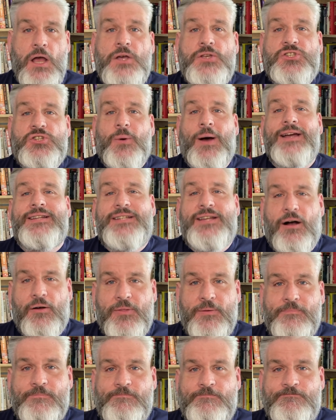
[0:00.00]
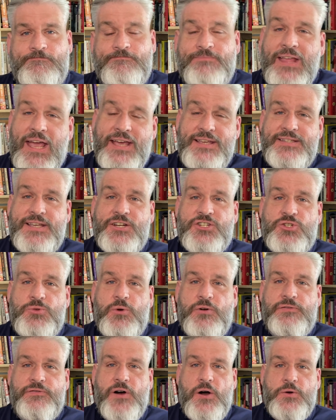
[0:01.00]
So I tell them,
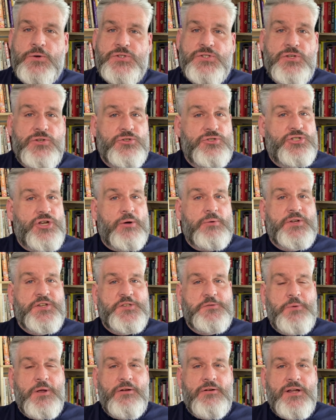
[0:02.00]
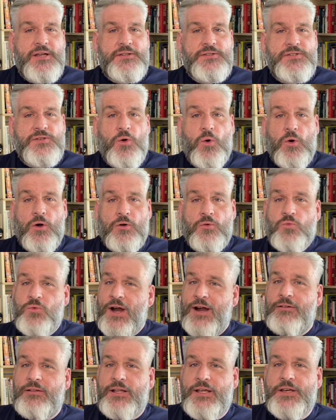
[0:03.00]
asexual folks don't experience or
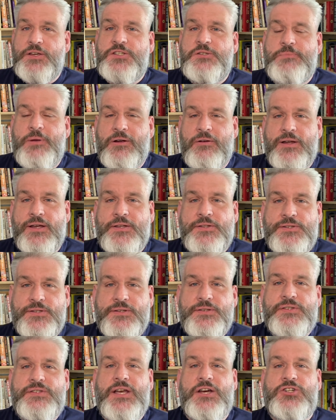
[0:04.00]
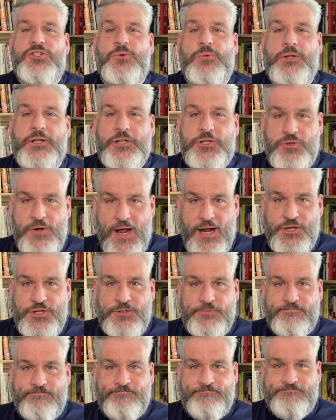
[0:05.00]
rarely experience sexual
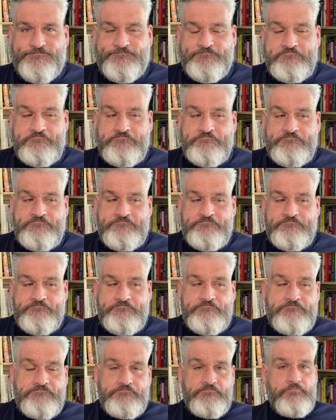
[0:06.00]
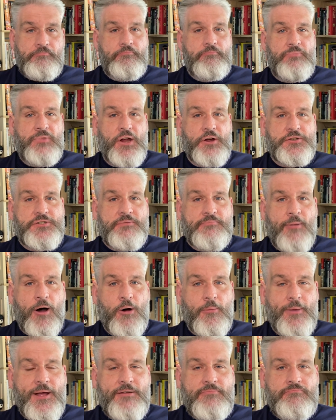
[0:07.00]
attraction. There's a
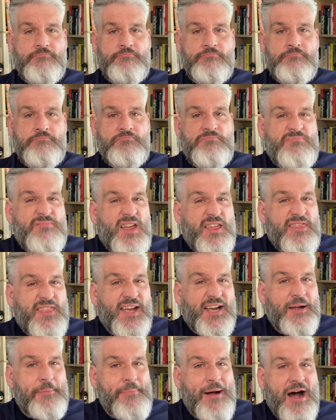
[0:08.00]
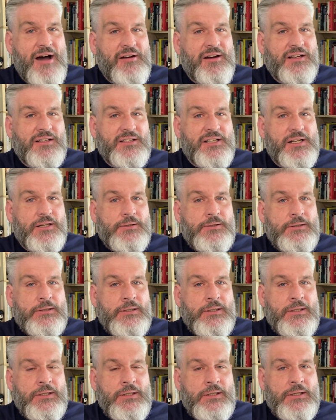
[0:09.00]
moment, they think about it a little,
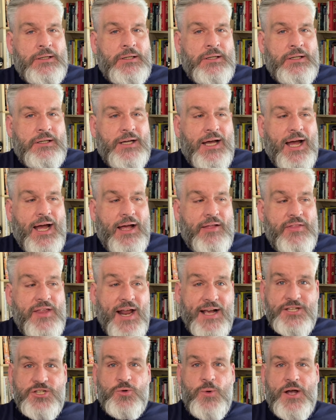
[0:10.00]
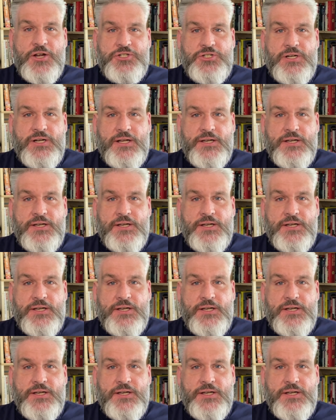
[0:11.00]
and the next question